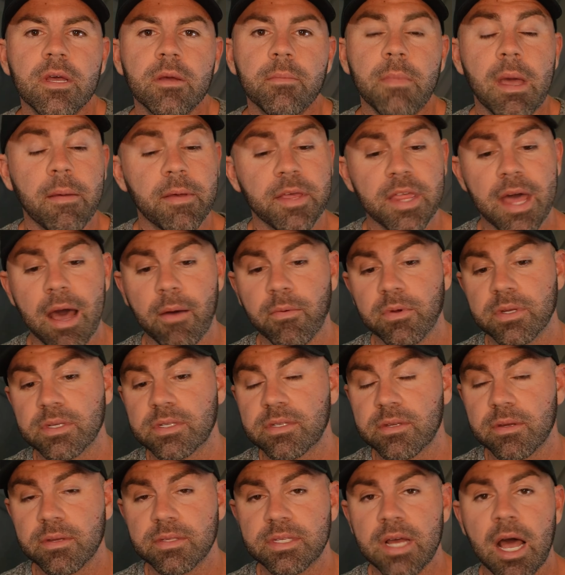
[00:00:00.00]
Maybe that
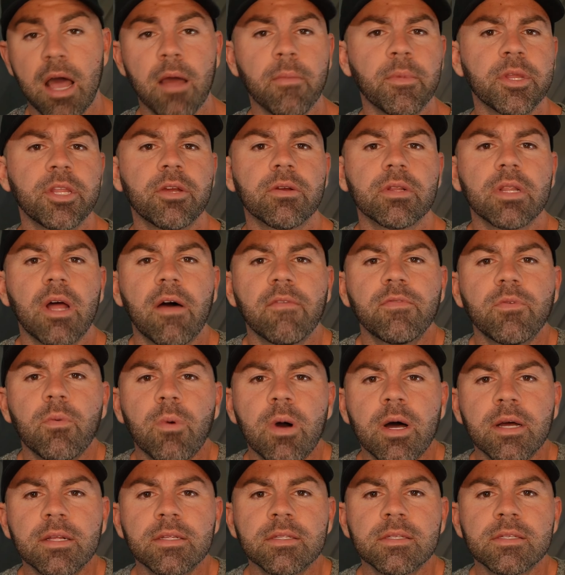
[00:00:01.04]
was time with your loved
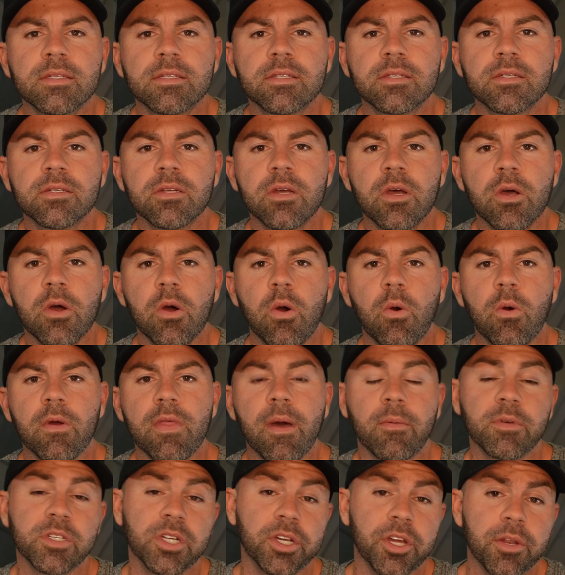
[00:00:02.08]
ones, or
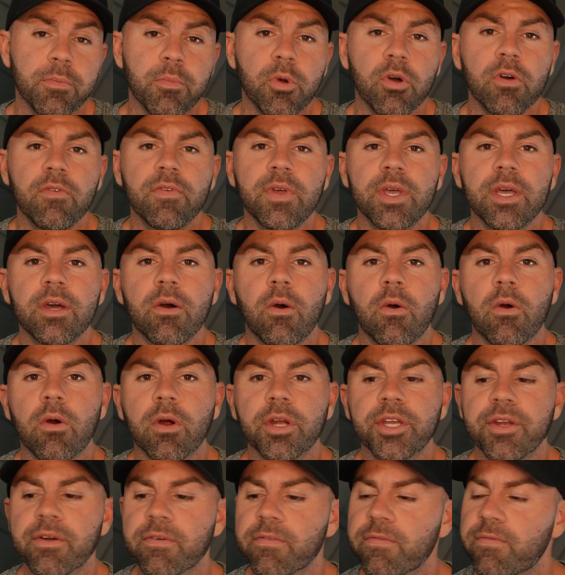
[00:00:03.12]
that was a good movie, or
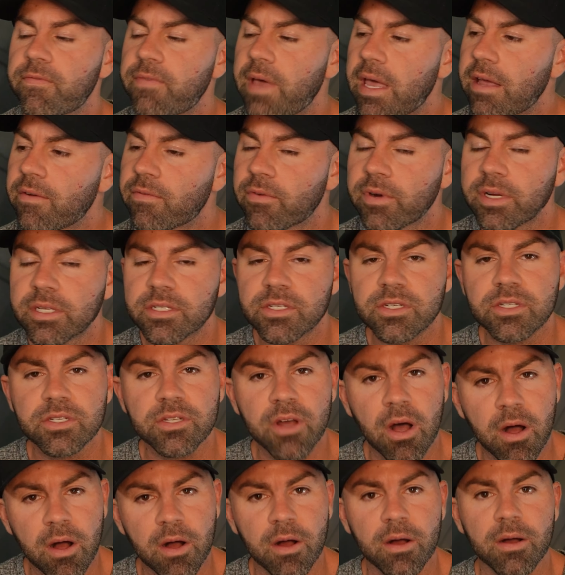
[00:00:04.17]
your favorite
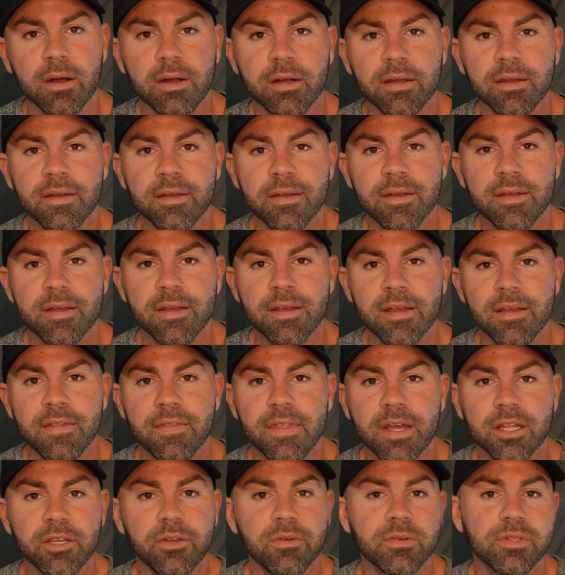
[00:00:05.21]
song
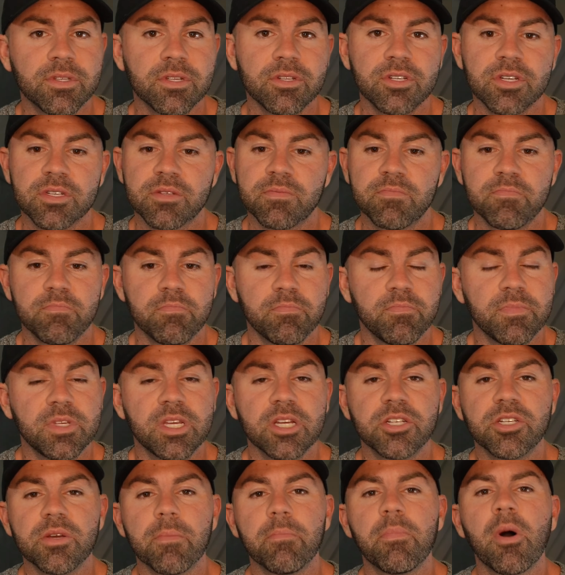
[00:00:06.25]
that used to just
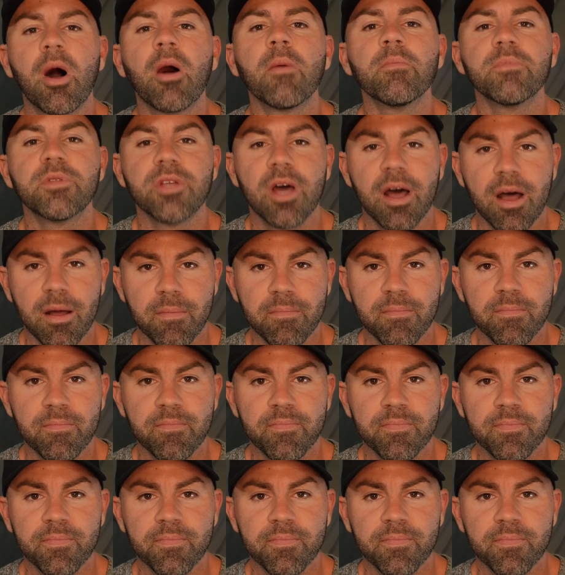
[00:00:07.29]
get you pumped up.